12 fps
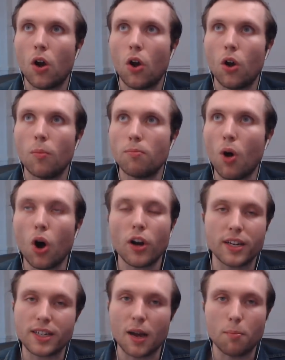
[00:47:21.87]
our
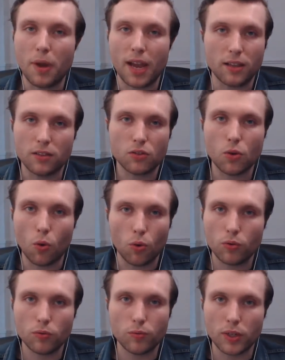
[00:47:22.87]
market campaigns go
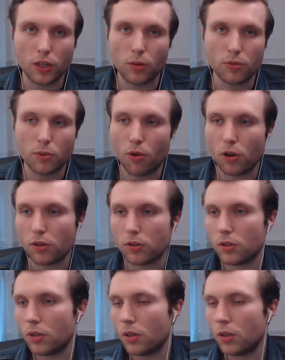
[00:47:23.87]
when it comes to products.